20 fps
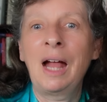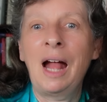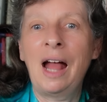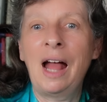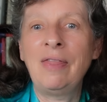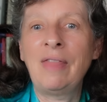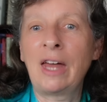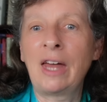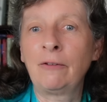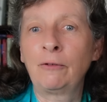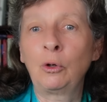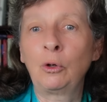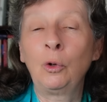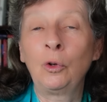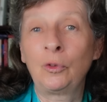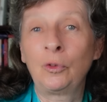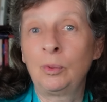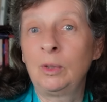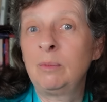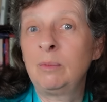And that, of
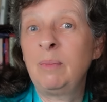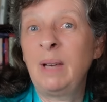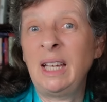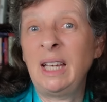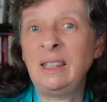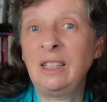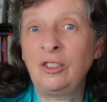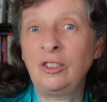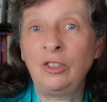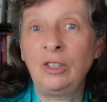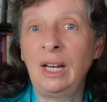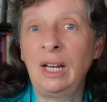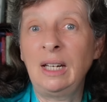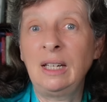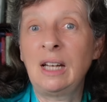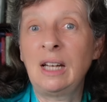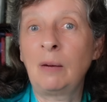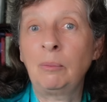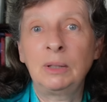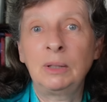course, would mean that you'd
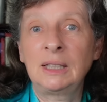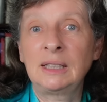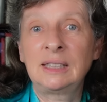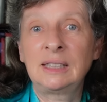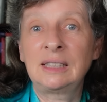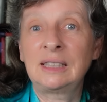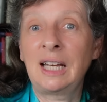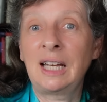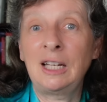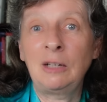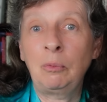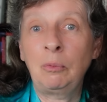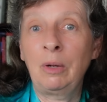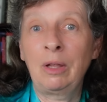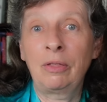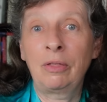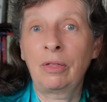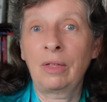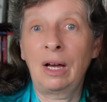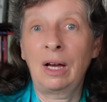end up with a state
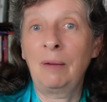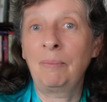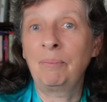with